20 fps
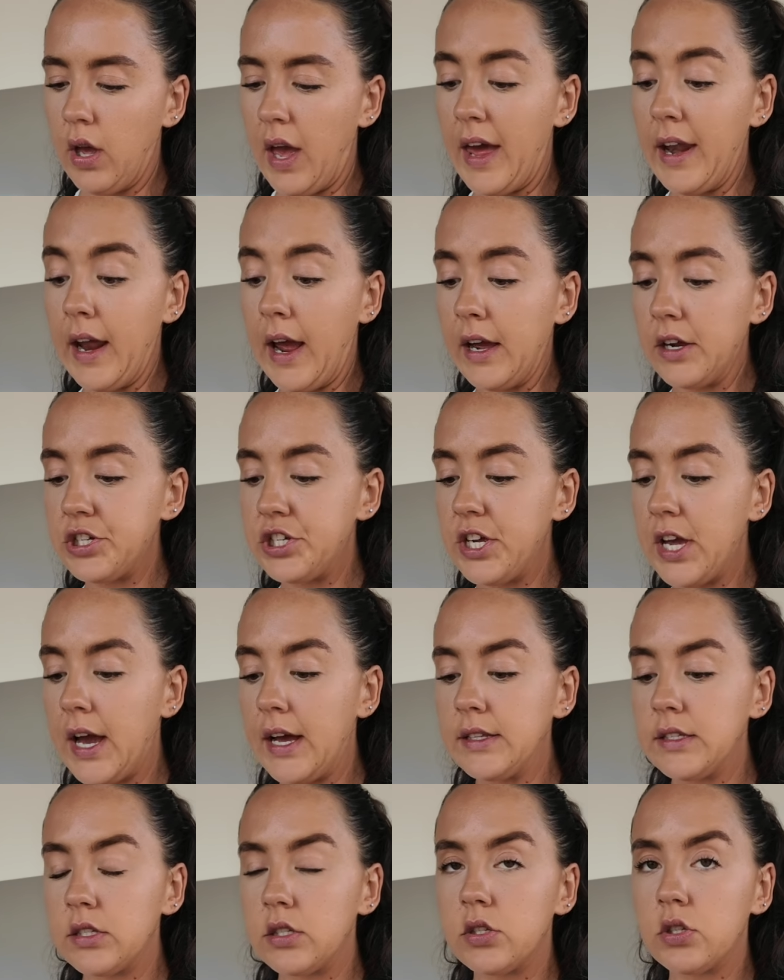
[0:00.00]
And it actually
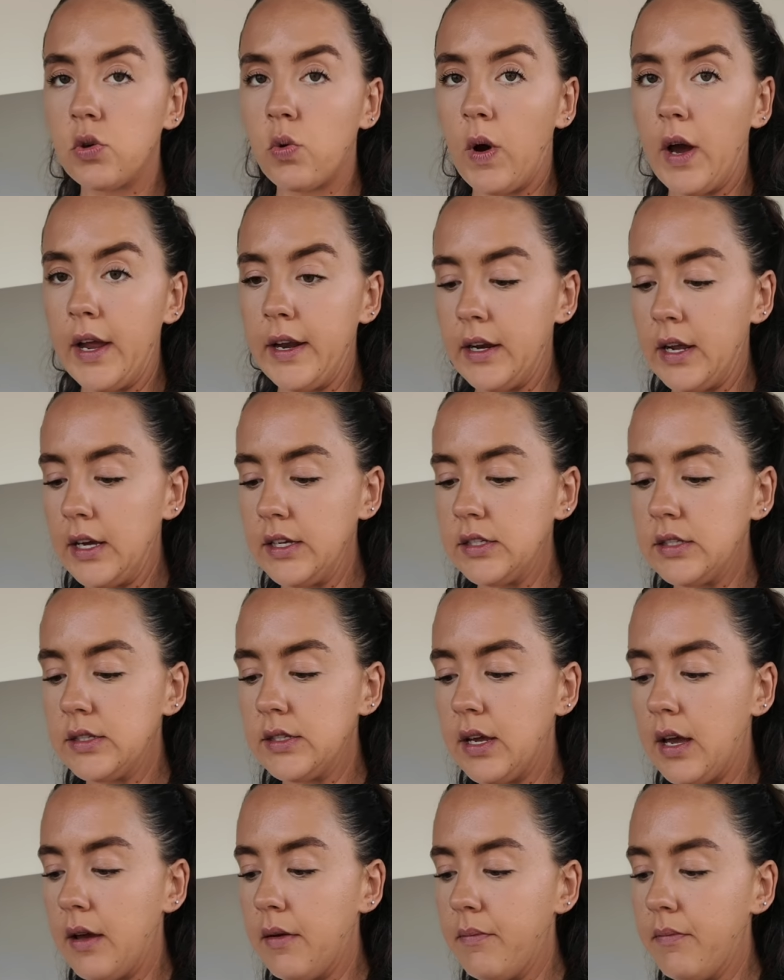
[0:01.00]
adds quite a
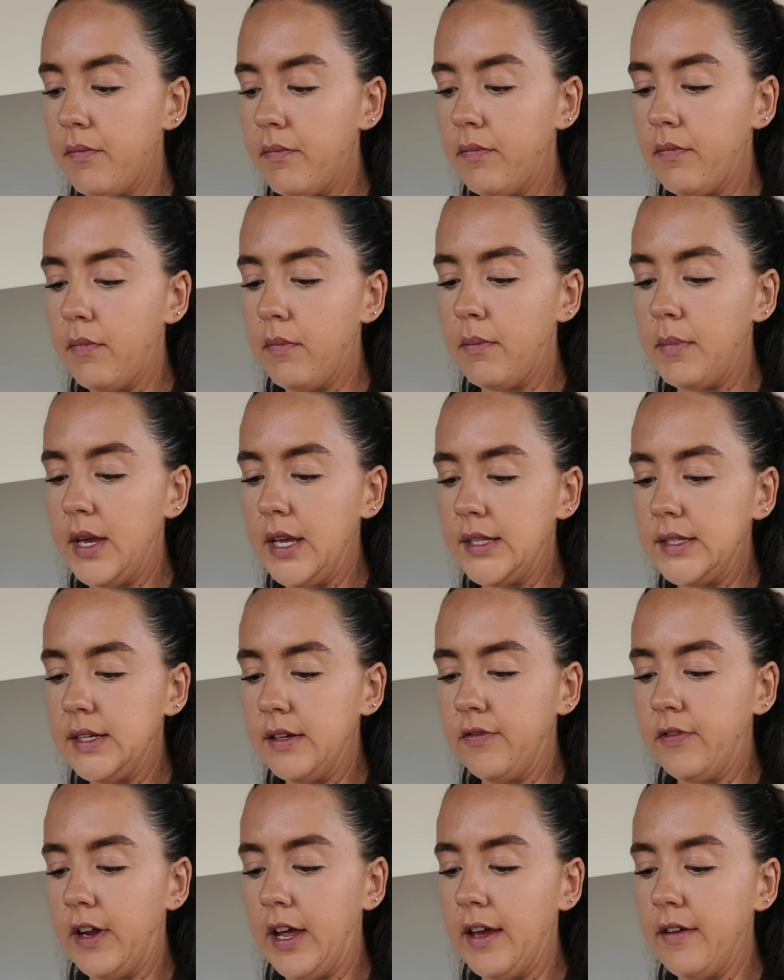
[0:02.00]
nice
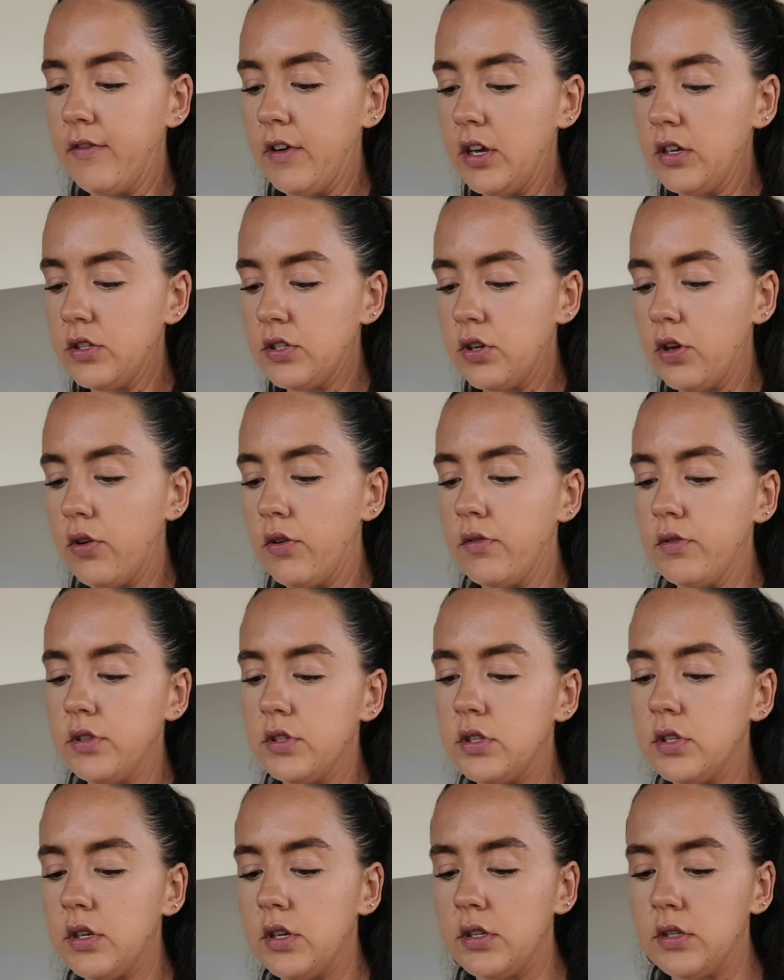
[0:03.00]
meaty flavour, so
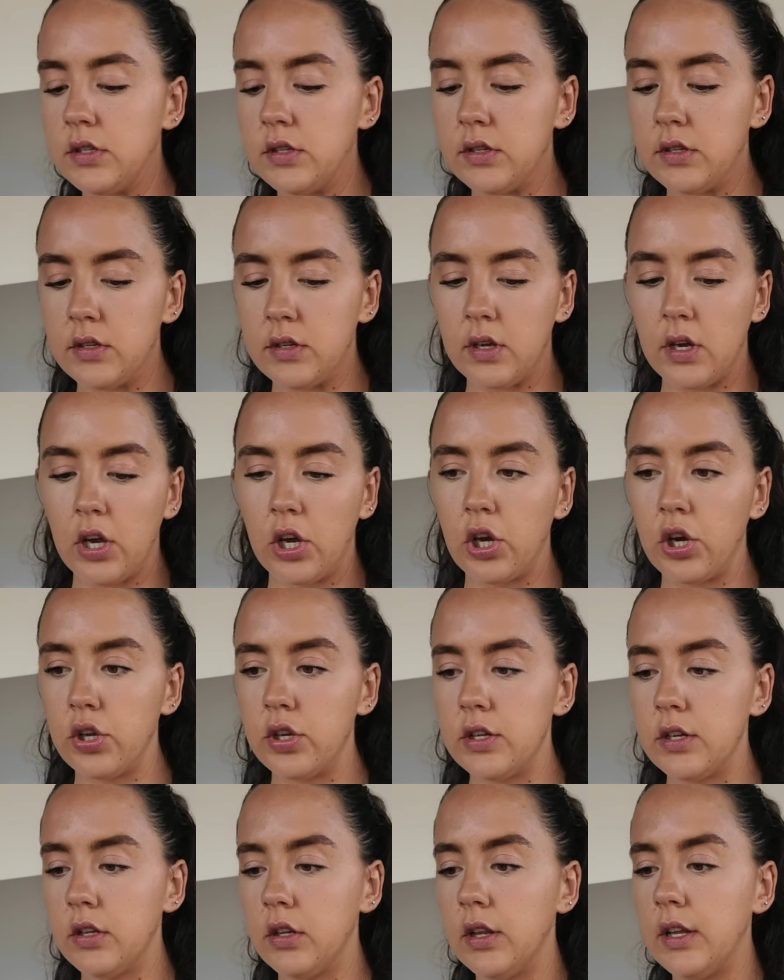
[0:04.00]
it's a
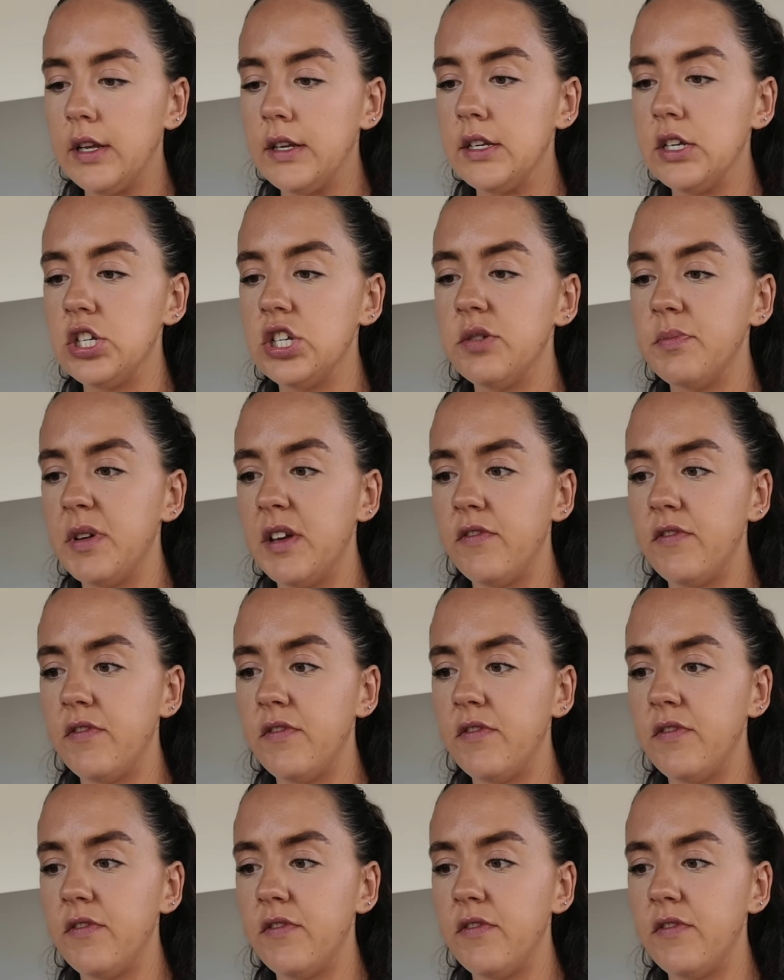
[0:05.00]
good little addition.